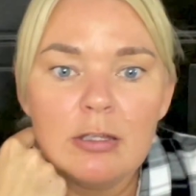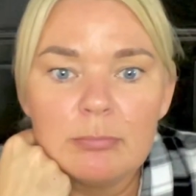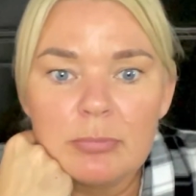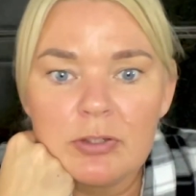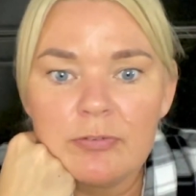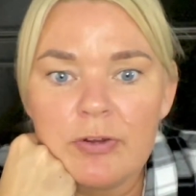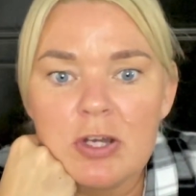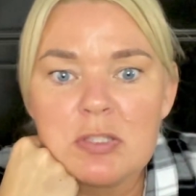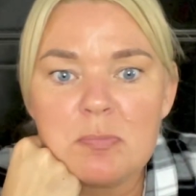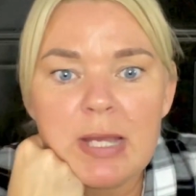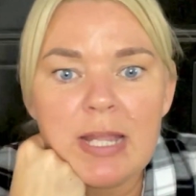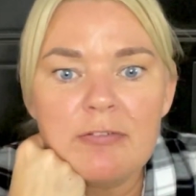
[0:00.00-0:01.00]
But as far as
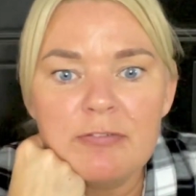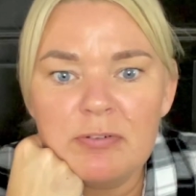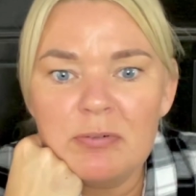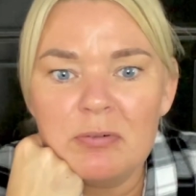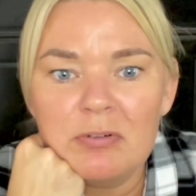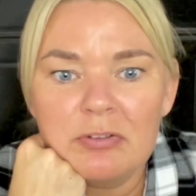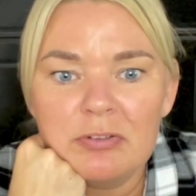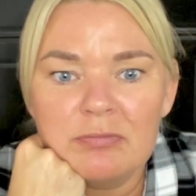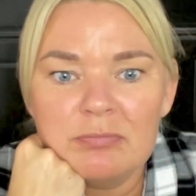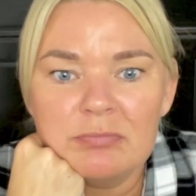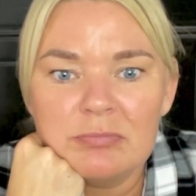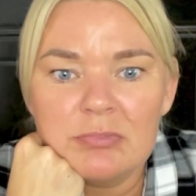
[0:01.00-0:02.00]
my food,
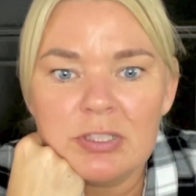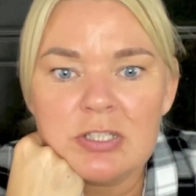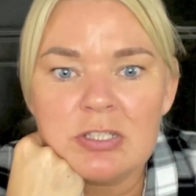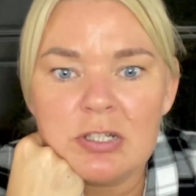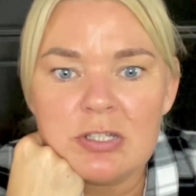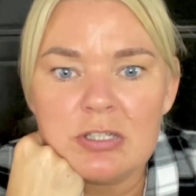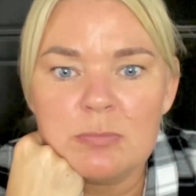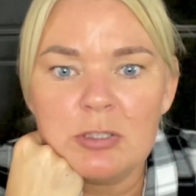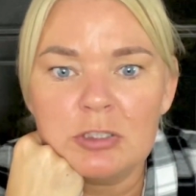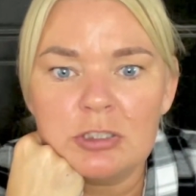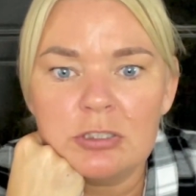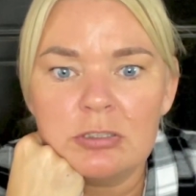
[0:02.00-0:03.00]
it's not so
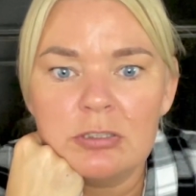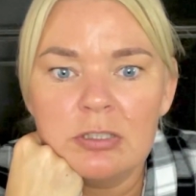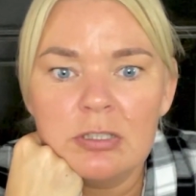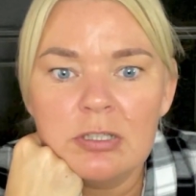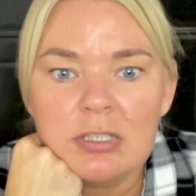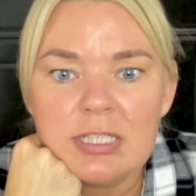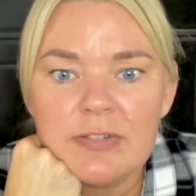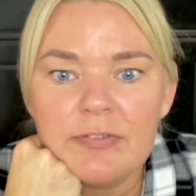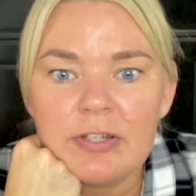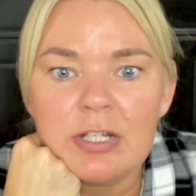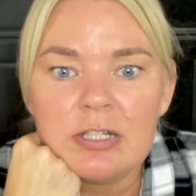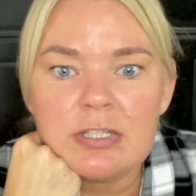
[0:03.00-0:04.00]
much
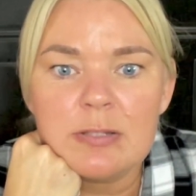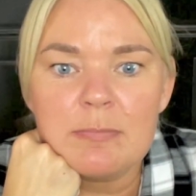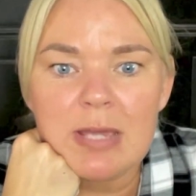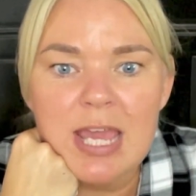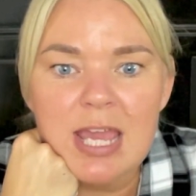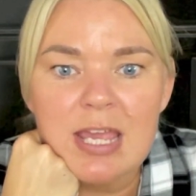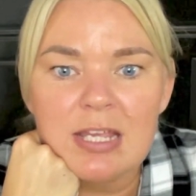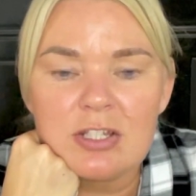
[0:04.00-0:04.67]
difficult to make.